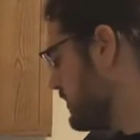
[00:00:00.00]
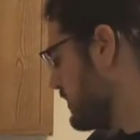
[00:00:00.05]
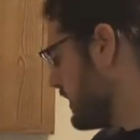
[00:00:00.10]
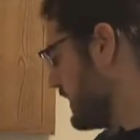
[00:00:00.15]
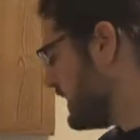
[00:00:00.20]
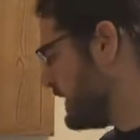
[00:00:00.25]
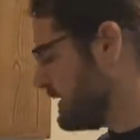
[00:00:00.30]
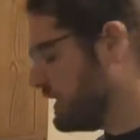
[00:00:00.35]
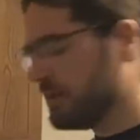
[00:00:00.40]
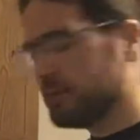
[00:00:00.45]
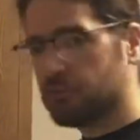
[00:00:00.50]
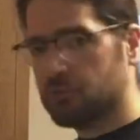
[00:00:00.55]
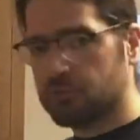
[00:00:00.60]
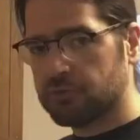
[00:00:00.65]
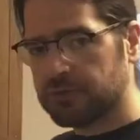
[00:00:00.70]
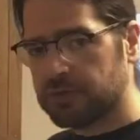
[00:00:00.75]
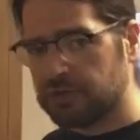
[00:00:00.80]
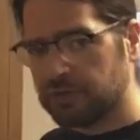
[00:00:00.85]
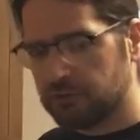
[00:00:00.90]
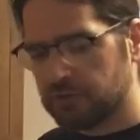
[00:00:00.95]
and I'm
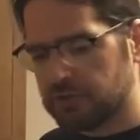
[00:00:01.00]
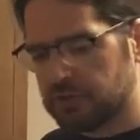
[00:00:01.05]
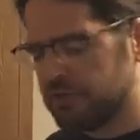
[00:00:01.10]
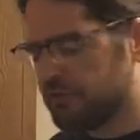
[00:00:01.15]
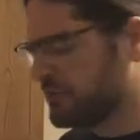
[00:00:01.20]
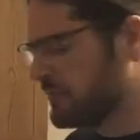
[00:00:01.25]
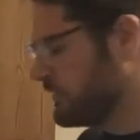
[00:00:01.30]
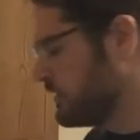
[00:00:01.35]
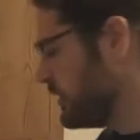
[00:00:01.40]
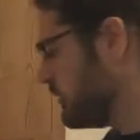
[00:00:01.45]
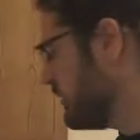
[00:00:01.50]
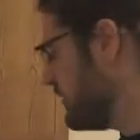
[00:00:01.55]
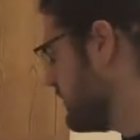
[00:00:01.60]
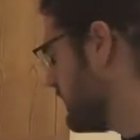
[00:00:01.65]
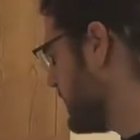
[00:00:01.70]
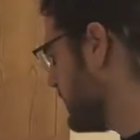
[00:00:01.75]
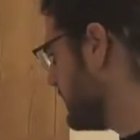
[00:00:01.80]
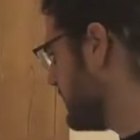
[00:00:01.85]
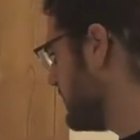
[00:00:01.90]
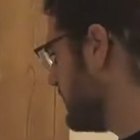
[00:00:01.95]
really, really determined
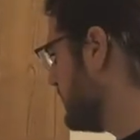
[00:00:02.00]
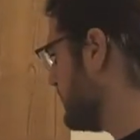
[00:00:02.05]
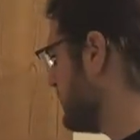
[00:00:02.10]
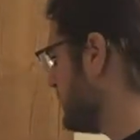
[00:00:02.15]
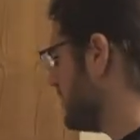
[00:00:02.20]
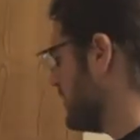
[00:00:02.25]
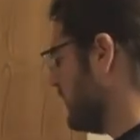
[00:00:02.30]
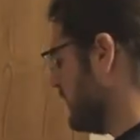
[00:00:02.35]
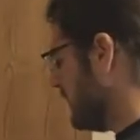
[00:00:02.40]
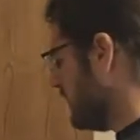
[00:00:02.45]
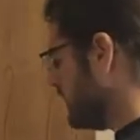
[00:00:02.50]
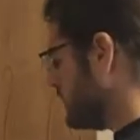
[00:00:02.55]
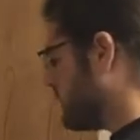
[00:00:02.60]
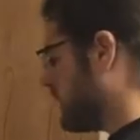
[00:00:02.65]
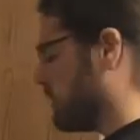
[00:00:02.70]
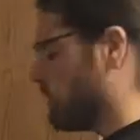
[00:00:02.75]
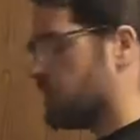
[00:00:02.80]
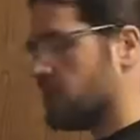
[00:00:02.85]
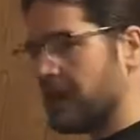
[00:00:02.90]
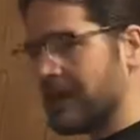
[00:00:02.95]
about this. So
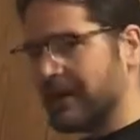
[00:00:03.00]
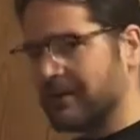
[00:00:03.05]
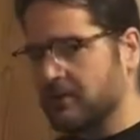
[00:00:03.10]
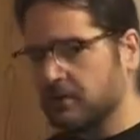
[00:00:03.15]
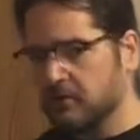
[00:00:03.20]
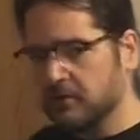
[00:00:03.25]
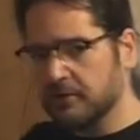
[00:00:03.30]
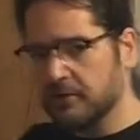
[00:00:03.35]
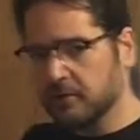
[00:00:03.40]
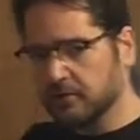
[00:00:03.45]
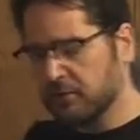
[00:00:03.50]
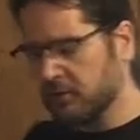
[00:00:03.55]
I'm going to add a little